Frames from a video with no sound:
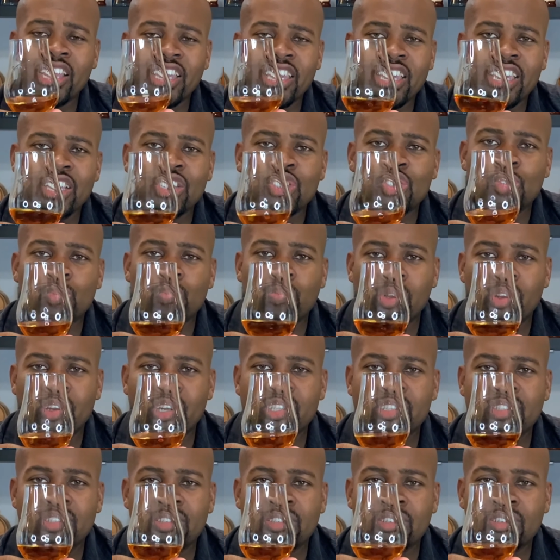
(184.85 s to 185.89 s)
aged
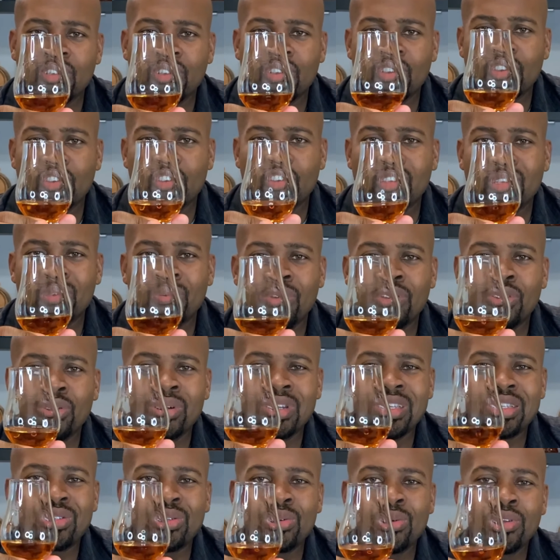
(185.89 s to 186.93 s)
spirits, you wanna know the
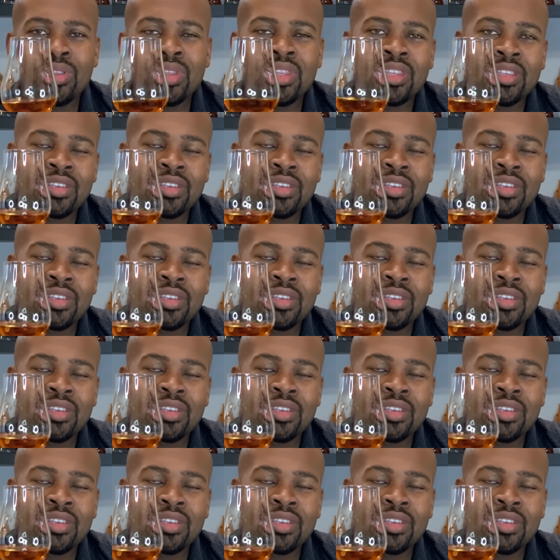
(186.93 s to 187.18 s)
truth,